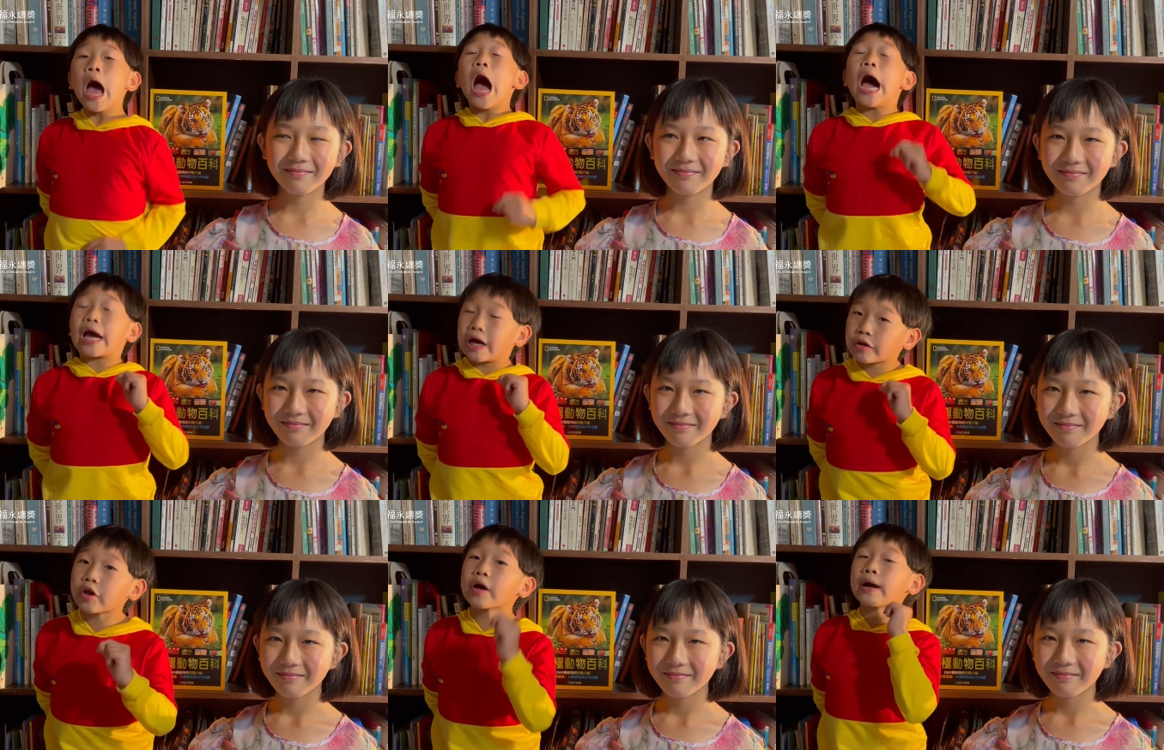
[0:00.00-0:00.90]
Speaker 1: I go
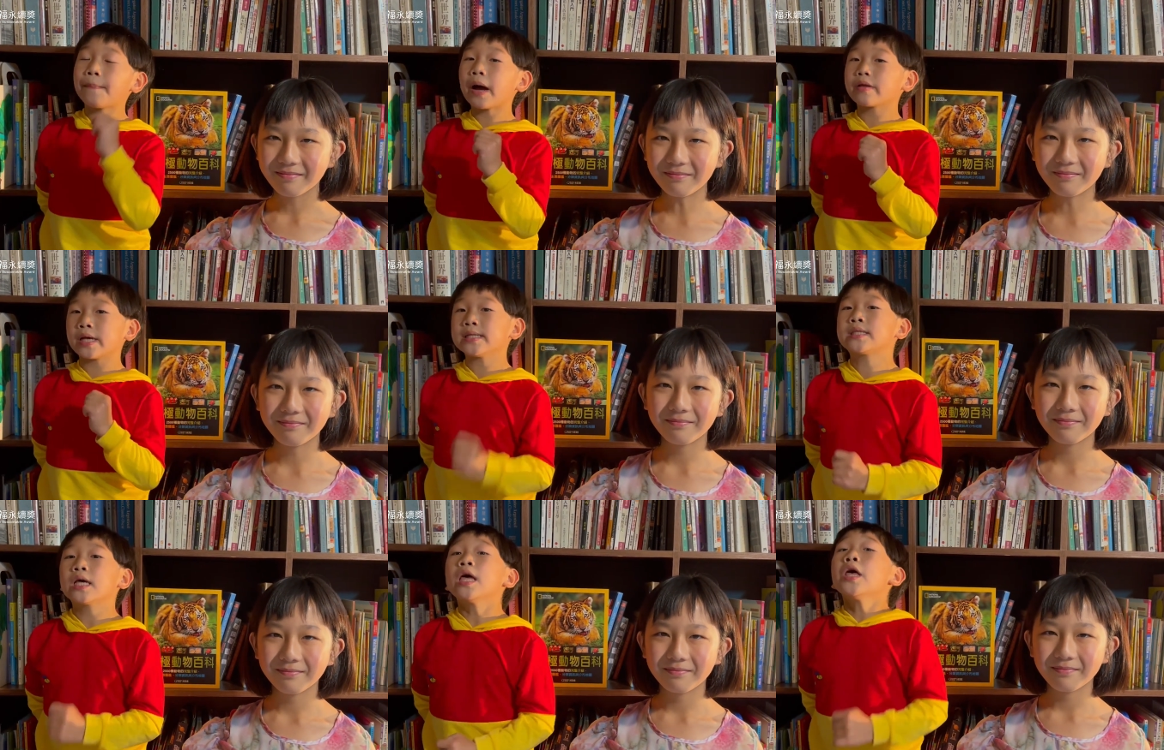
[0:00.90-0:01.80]
talk about is
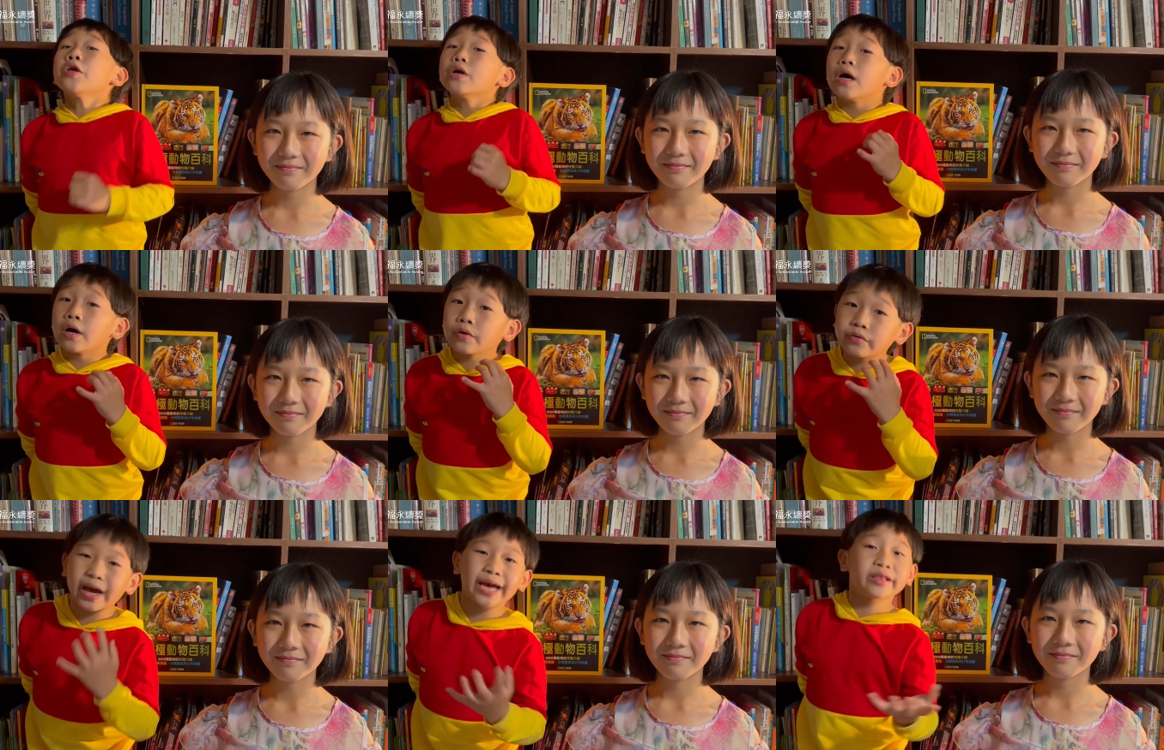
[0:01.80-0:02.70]
a
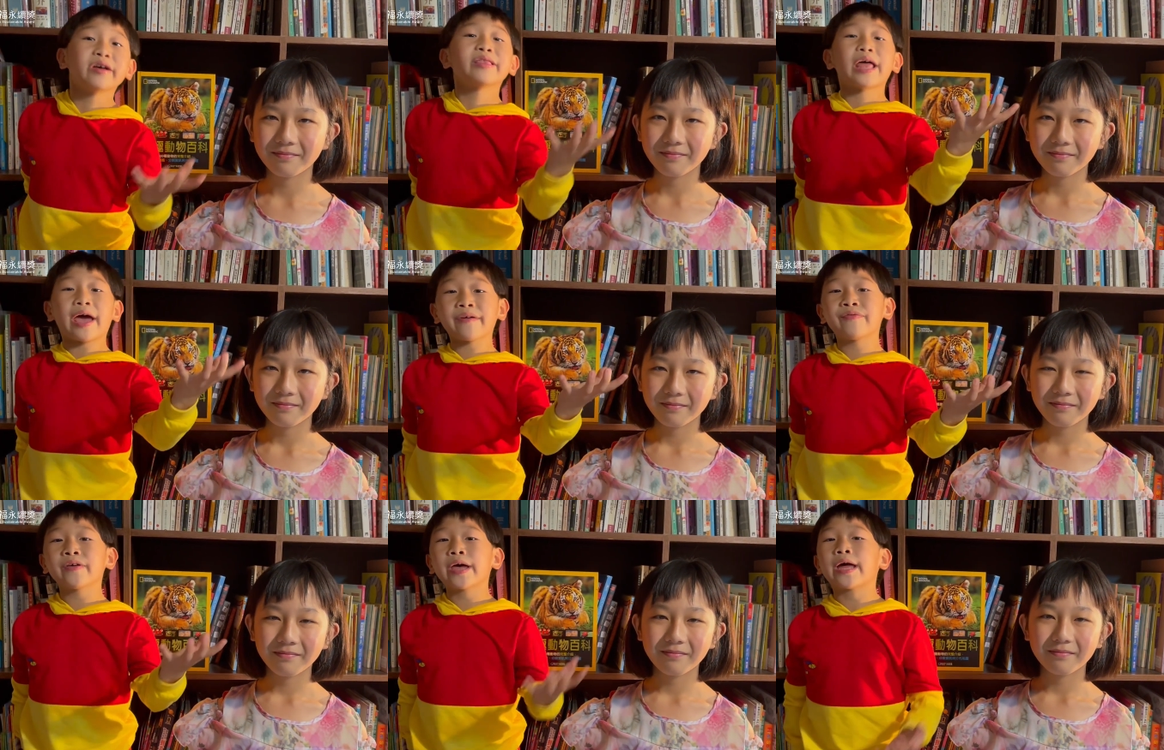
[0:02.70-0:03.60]
rhino life
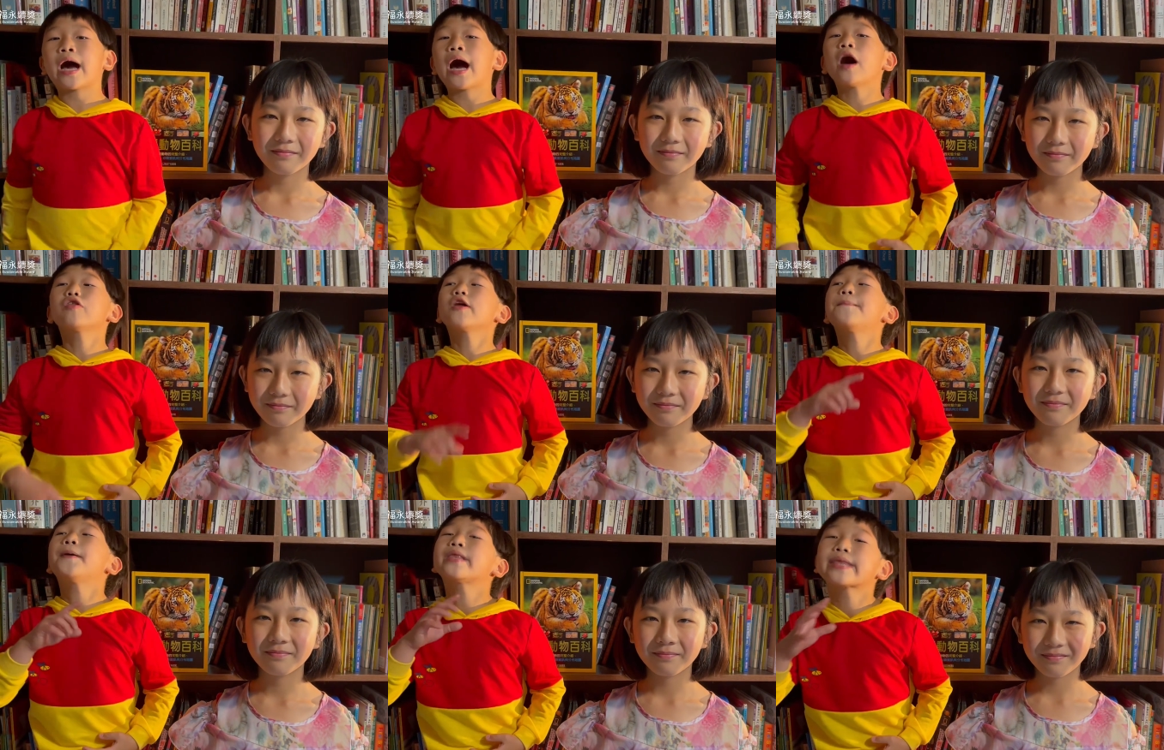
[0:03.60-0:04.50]
and how to
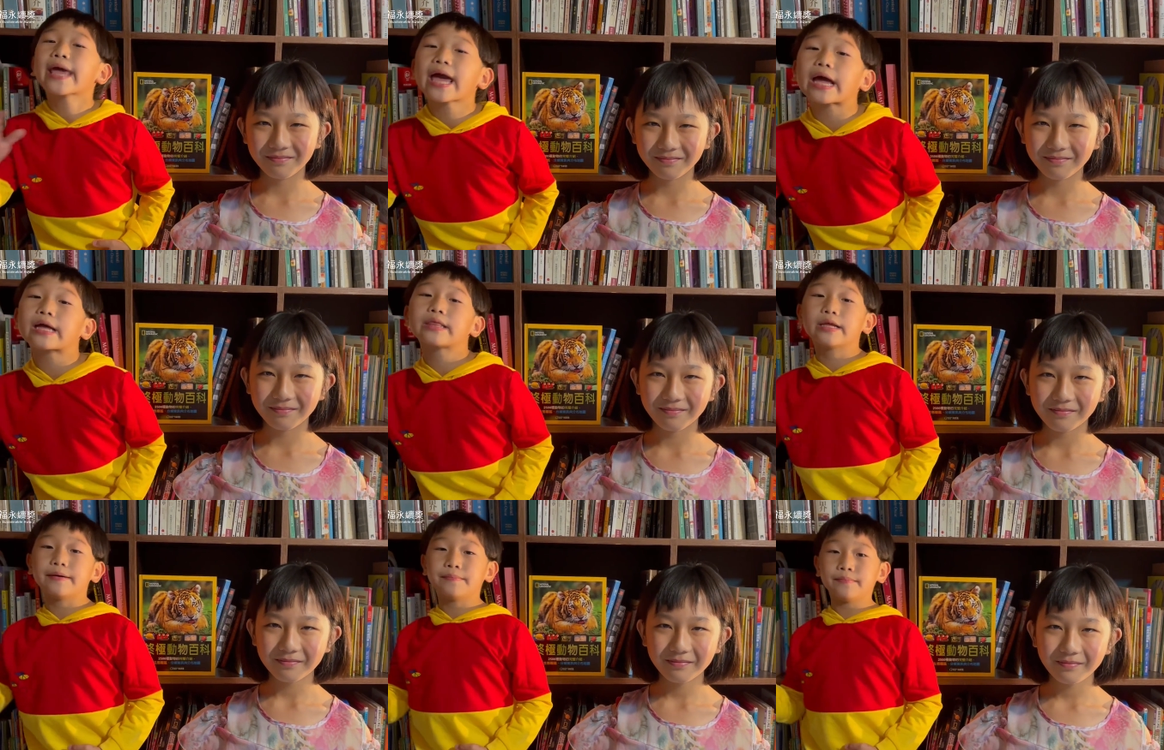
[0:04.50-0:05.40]
protect
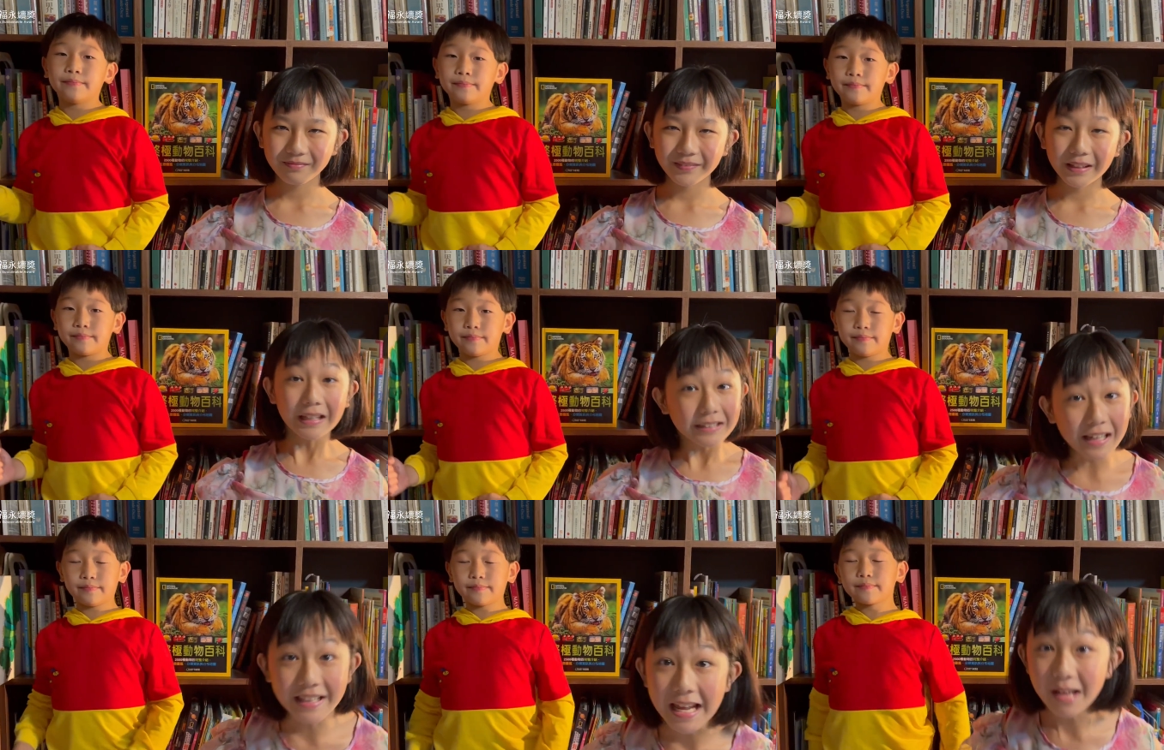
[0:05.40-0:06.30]
them.
Speaker 2: The
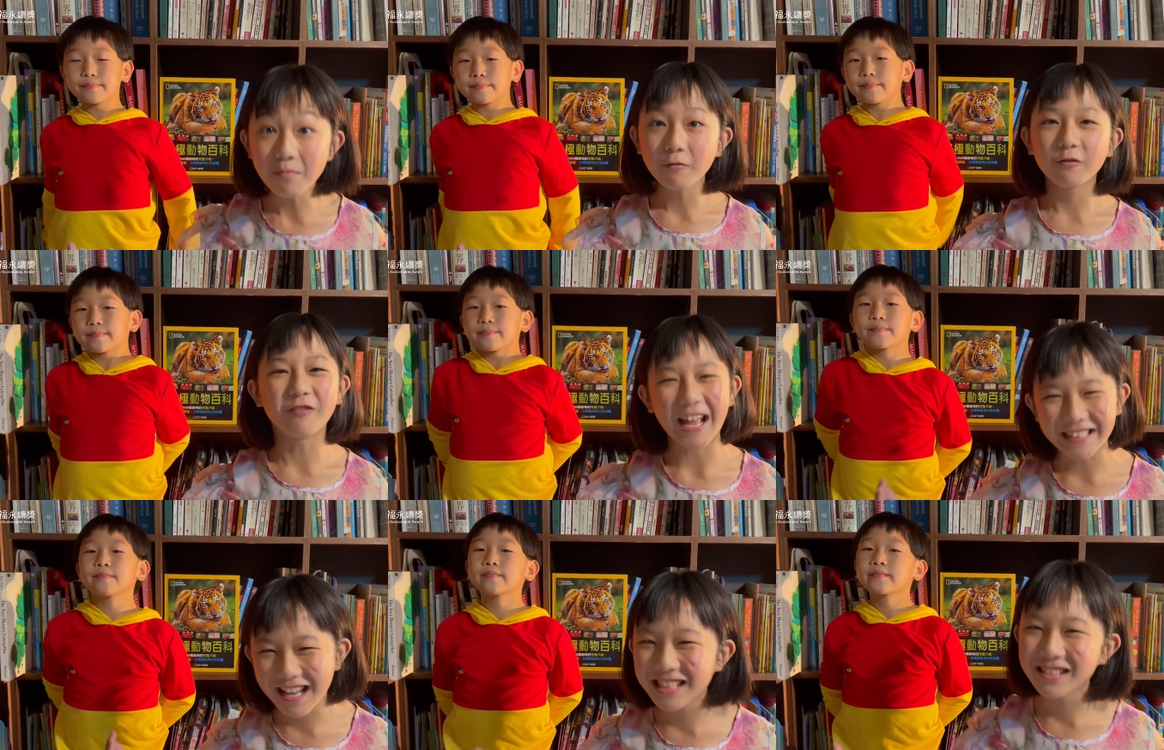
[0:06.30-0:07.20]
name
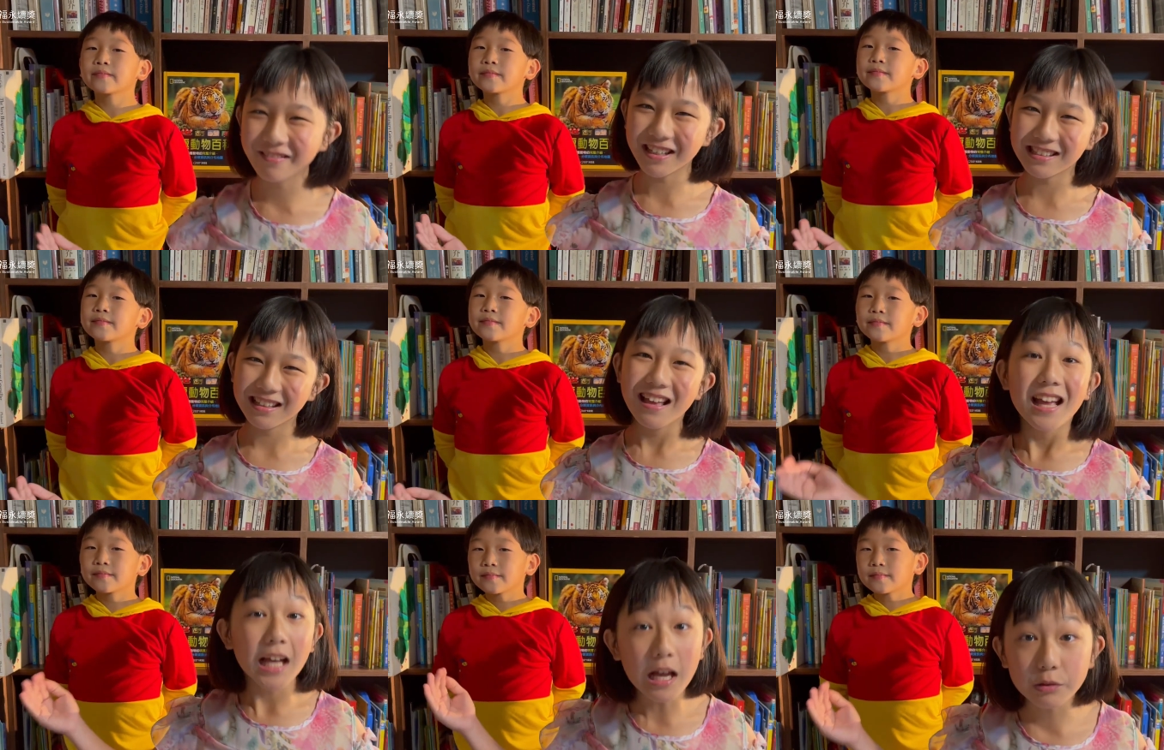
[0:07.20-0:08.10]
rhinoceros
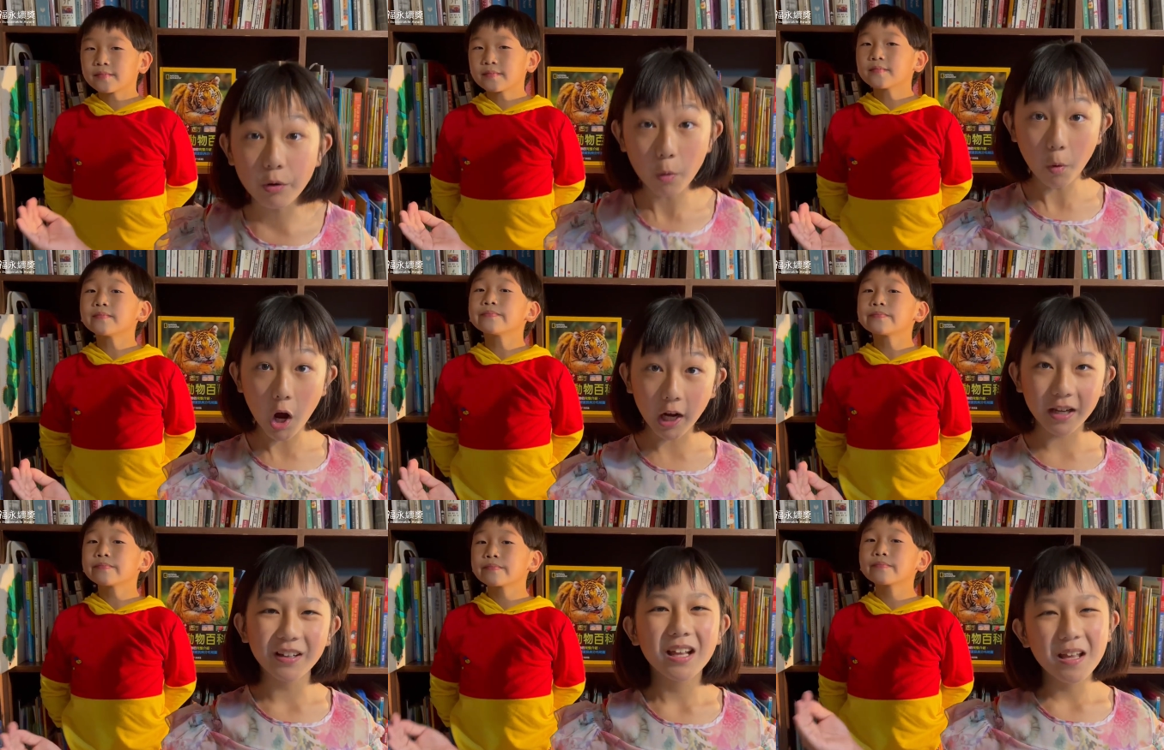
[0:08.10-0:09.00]
comes from a word
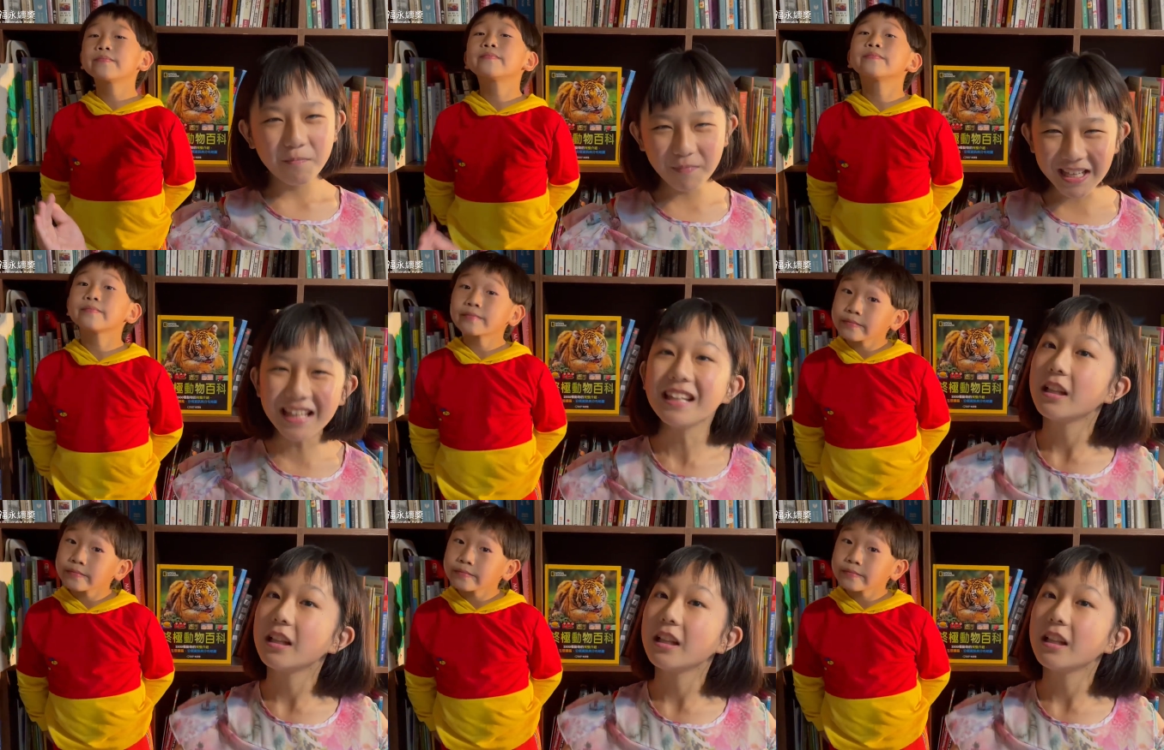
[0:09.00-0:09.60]
meaning